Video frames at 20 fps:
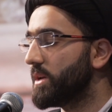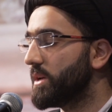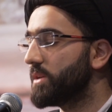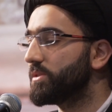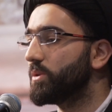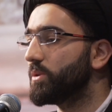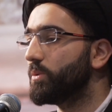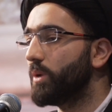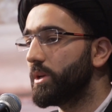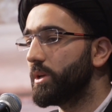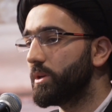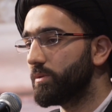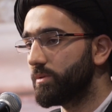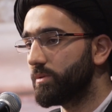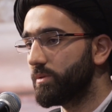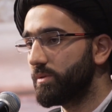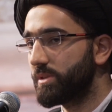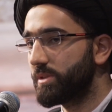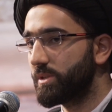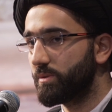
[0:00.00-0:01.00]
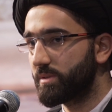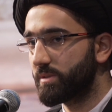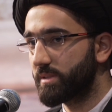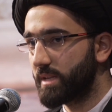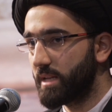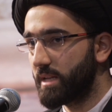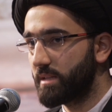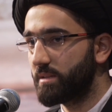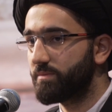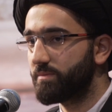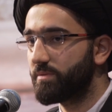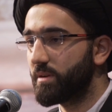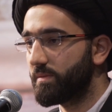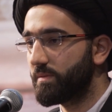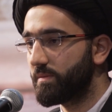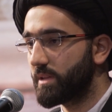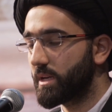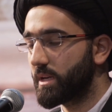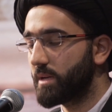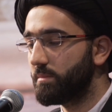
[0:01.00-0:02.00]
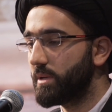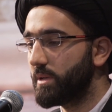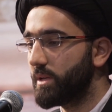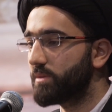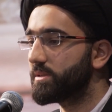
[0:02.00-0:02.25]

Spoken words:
So what you do is you stand in front of the Qibla,